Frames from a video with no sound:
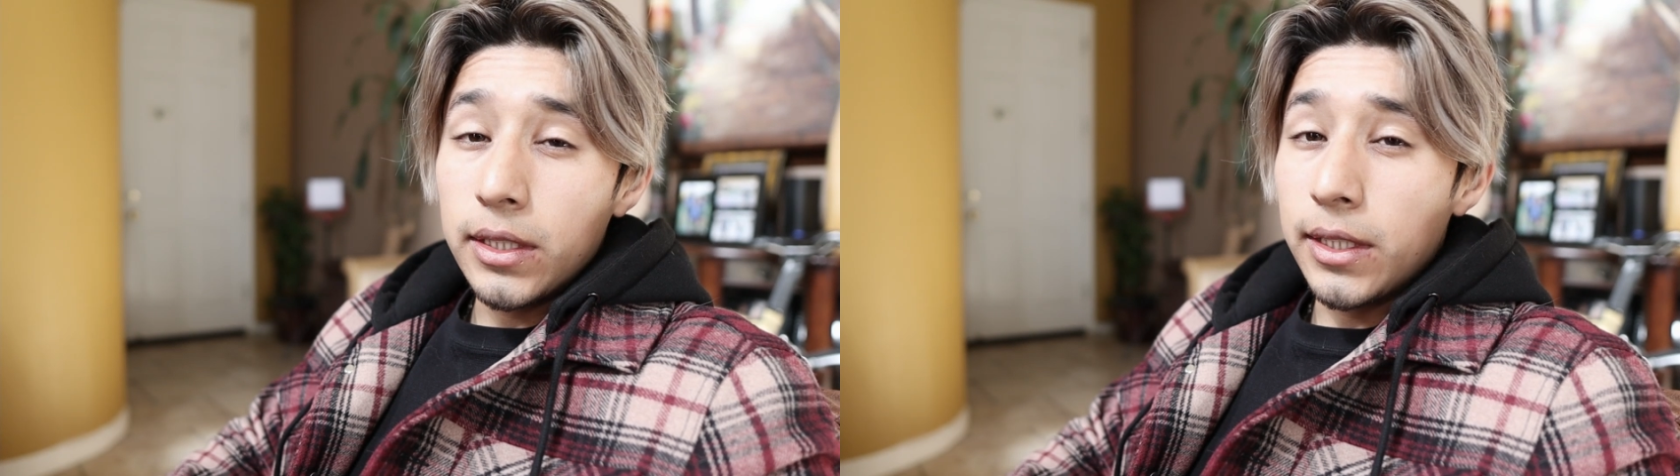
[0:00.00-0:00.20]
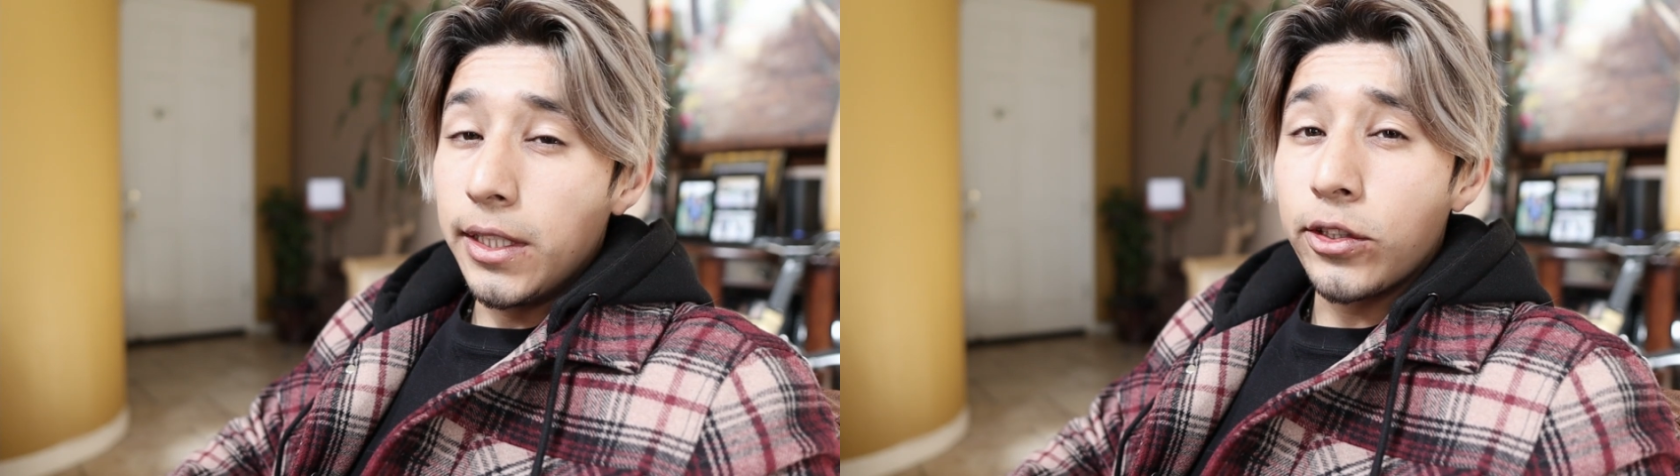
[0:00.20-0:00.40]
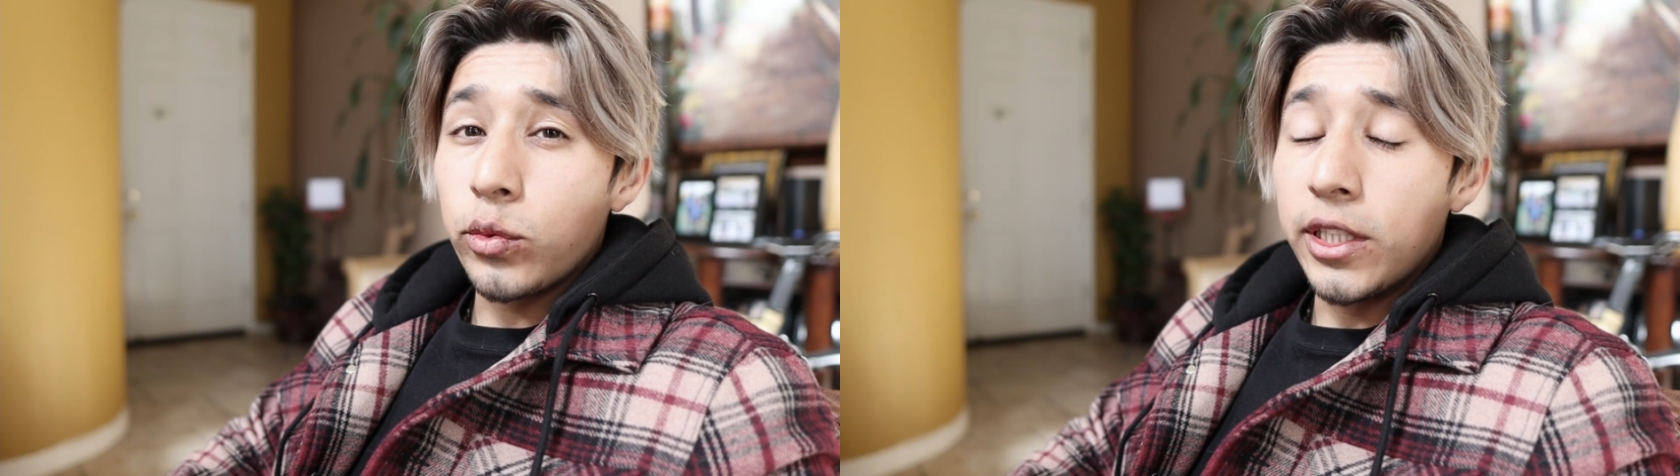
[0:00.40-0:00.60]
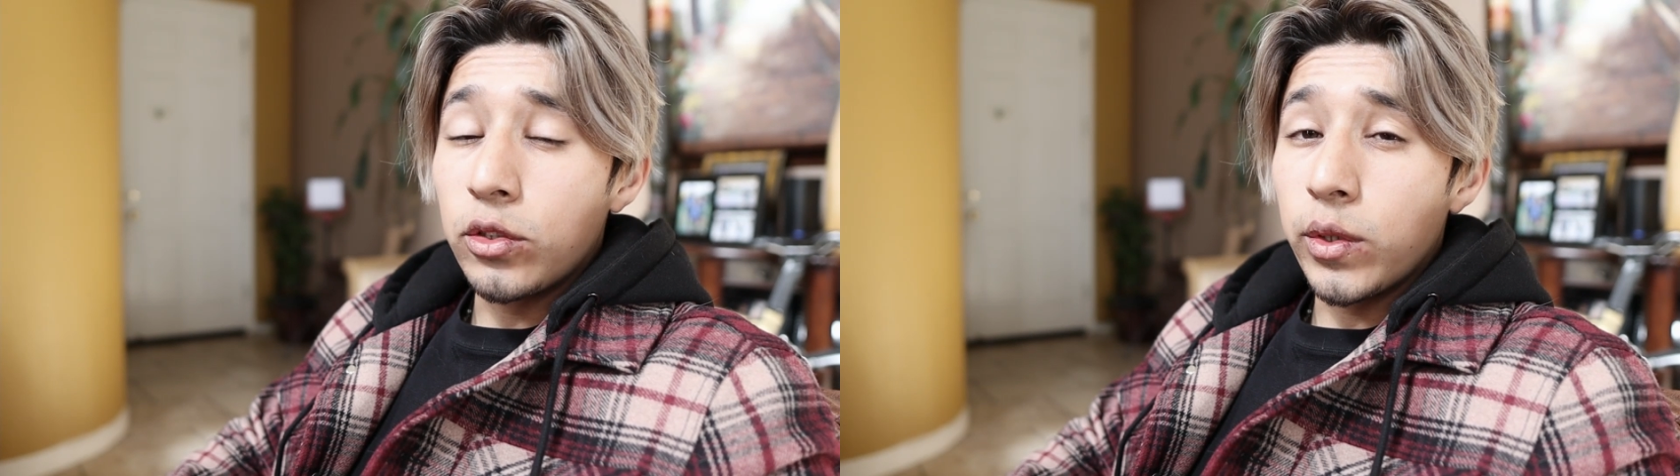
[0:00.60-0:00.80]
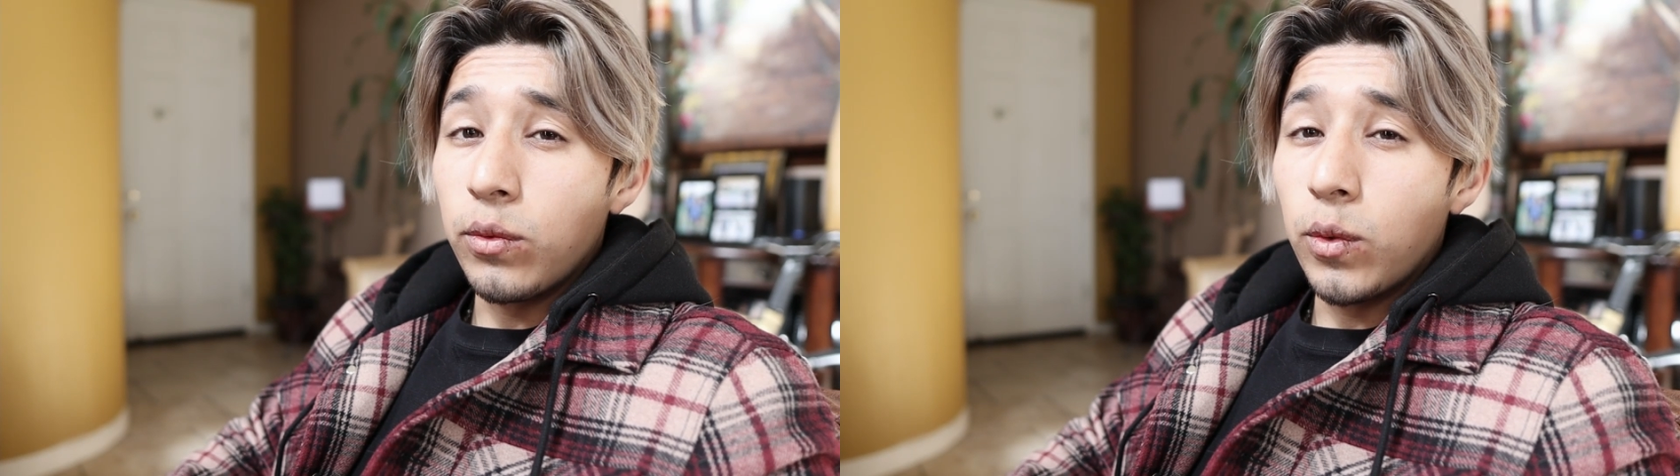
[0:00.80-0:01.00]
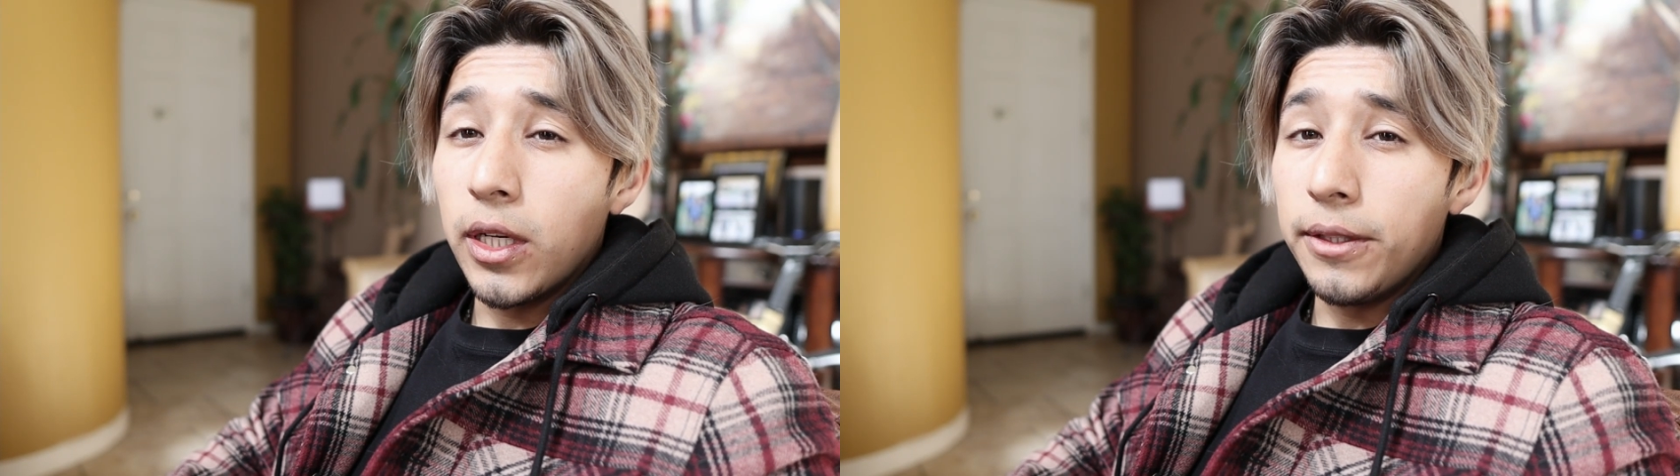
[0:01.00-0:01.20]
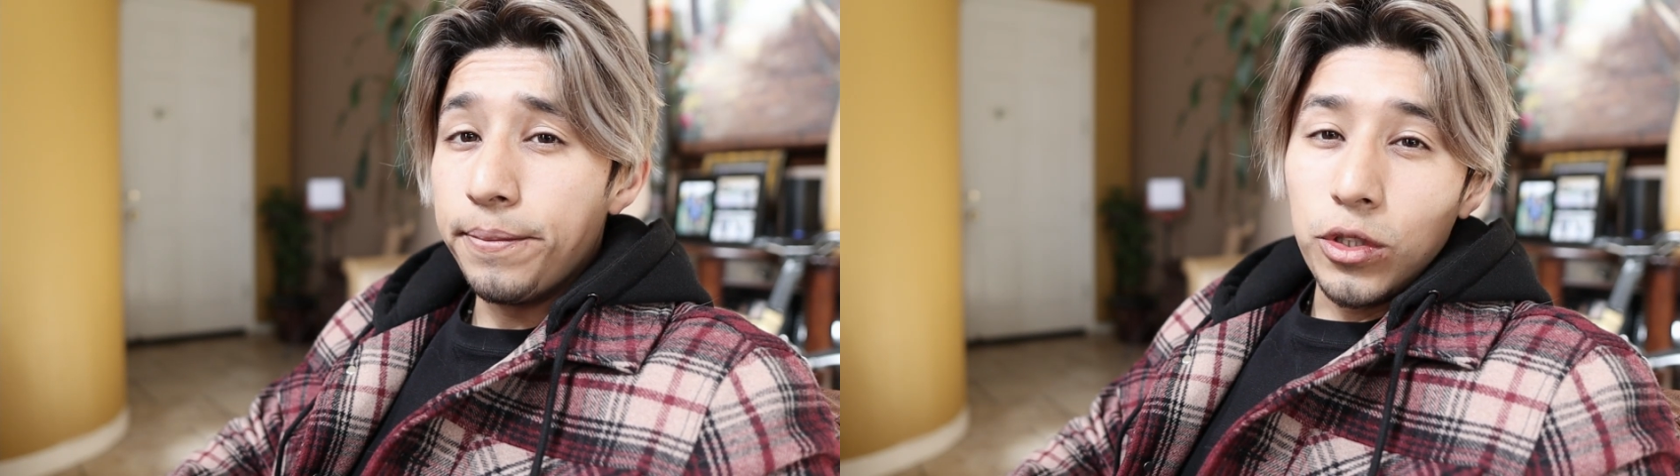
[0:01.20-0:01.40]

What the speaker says: in the year 2021.